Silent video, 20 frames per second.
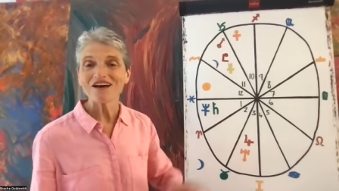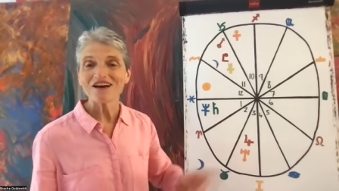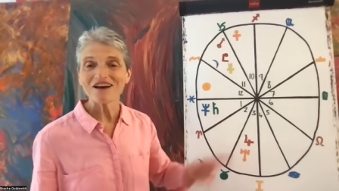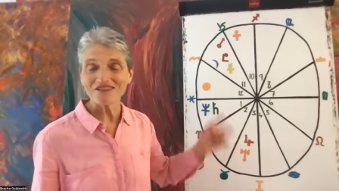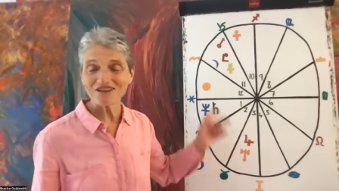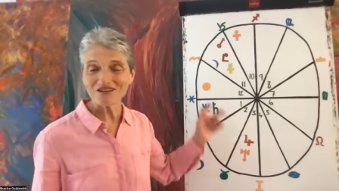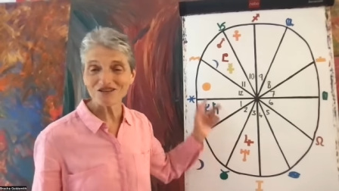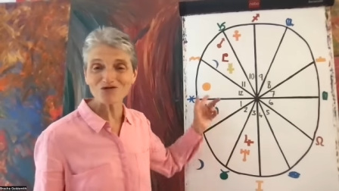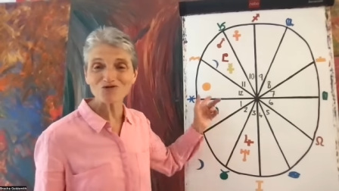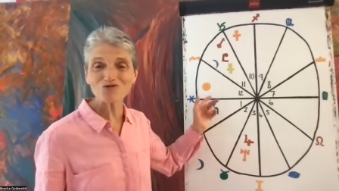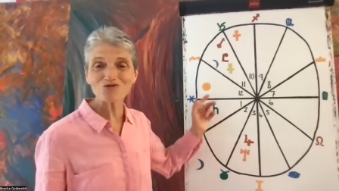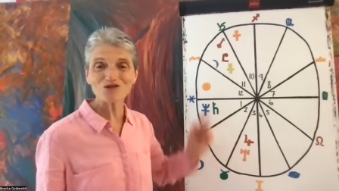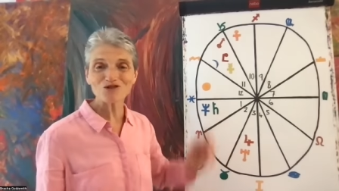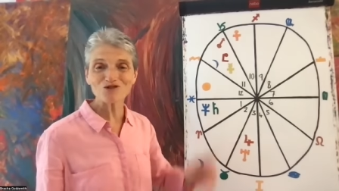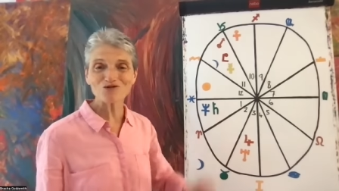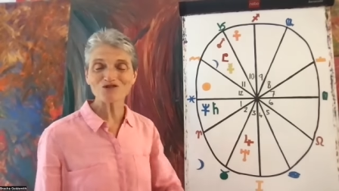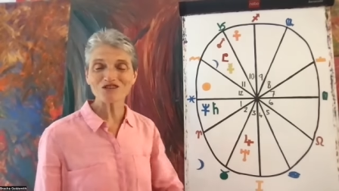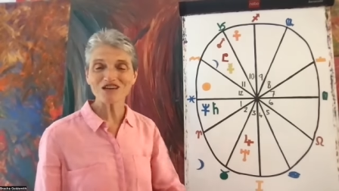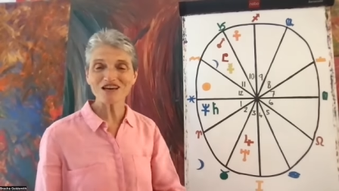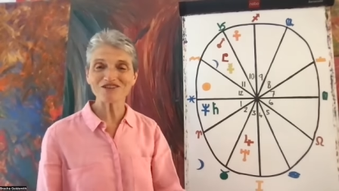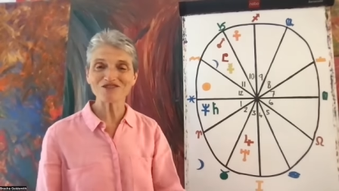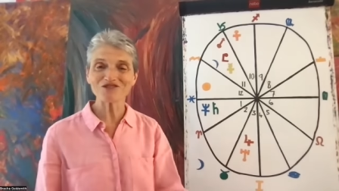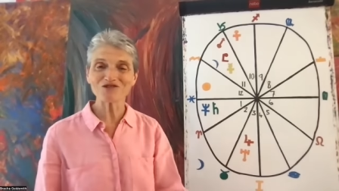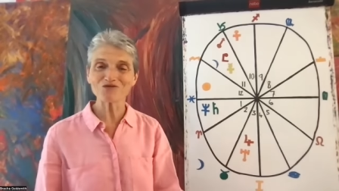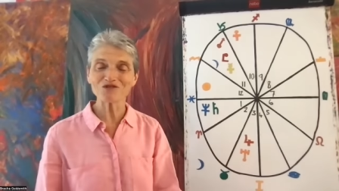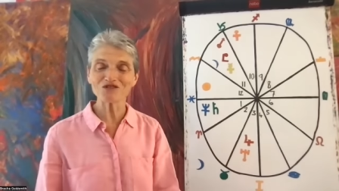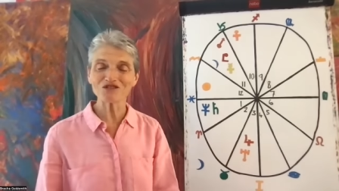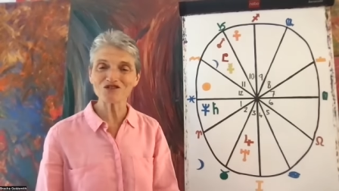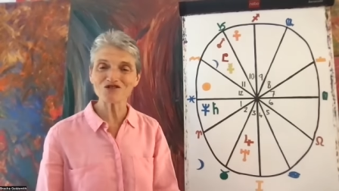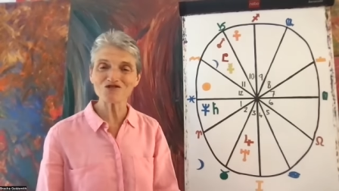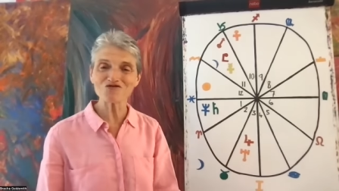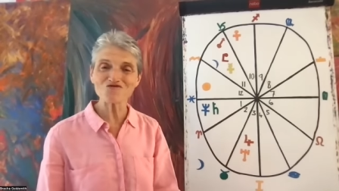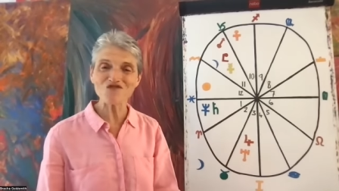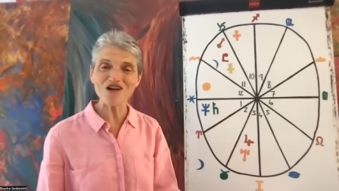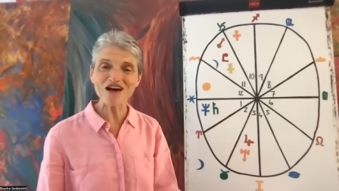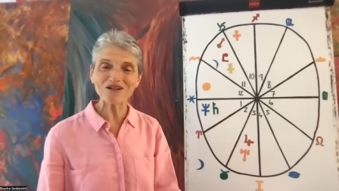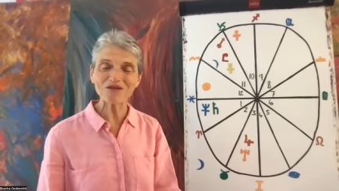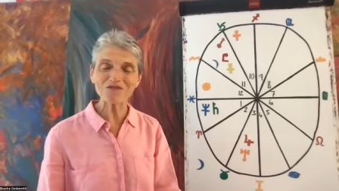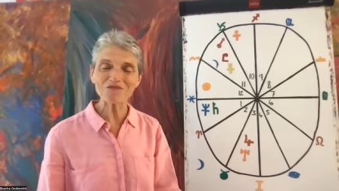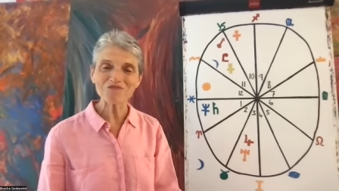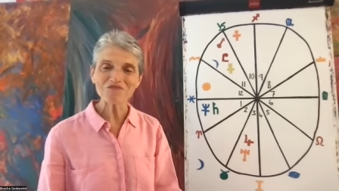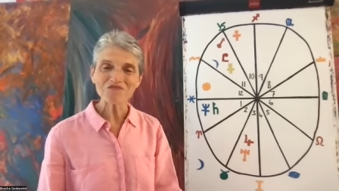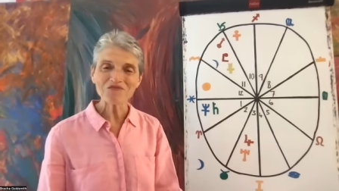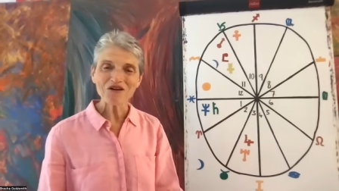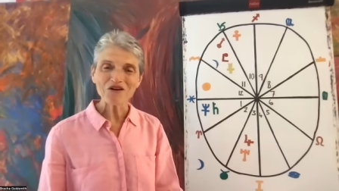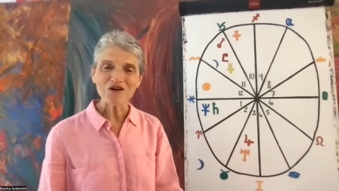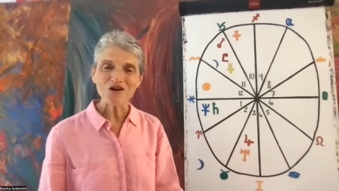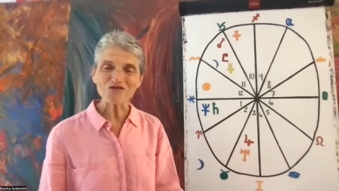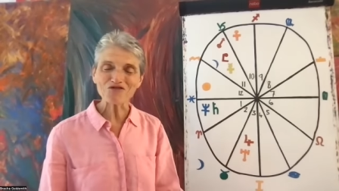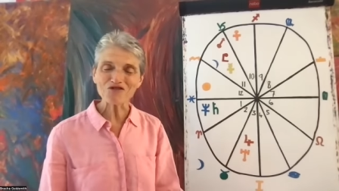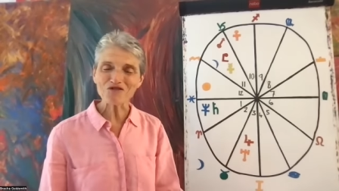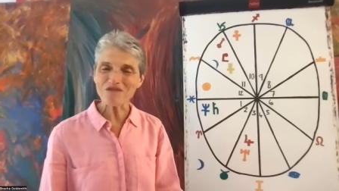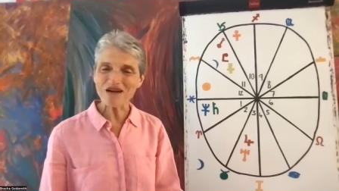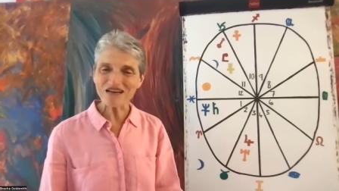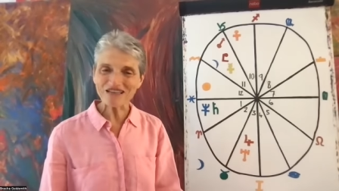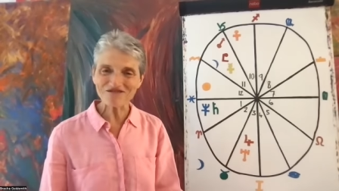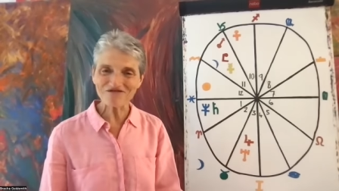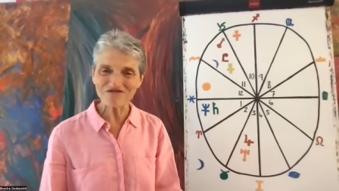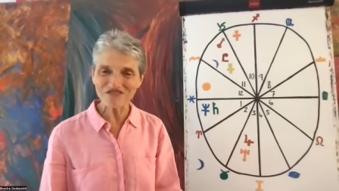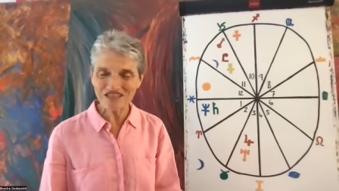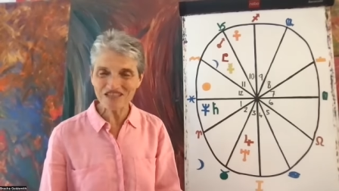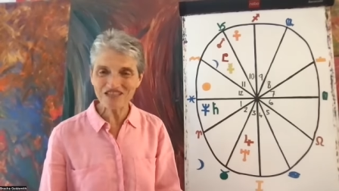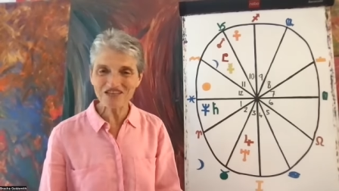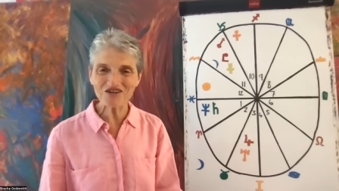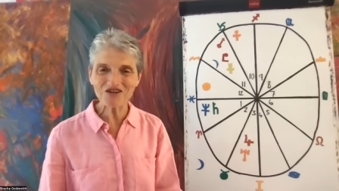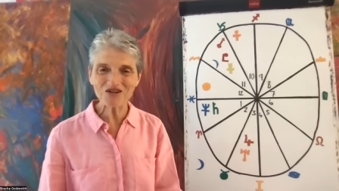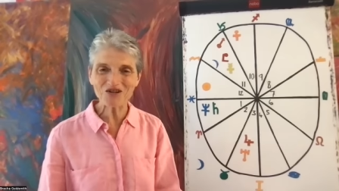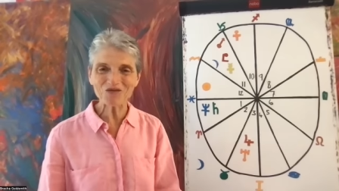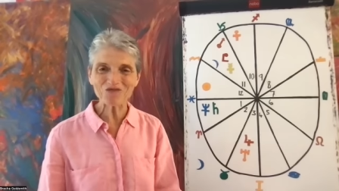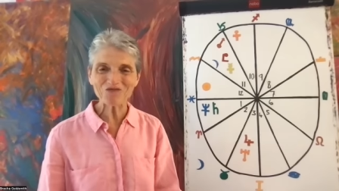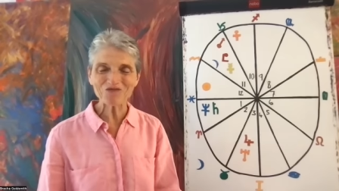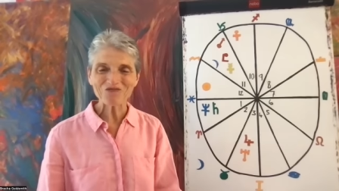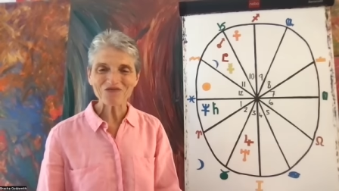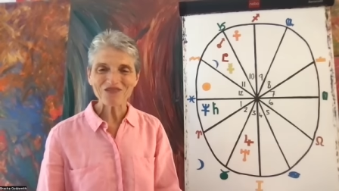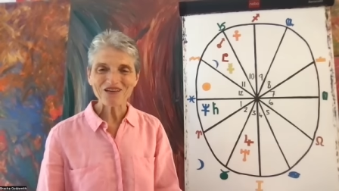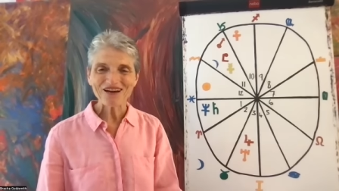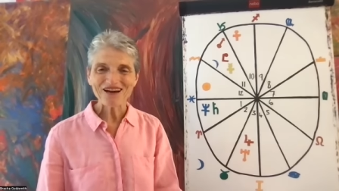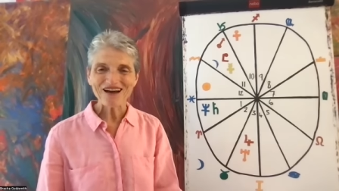And this also takes you into the realm of the metaphysical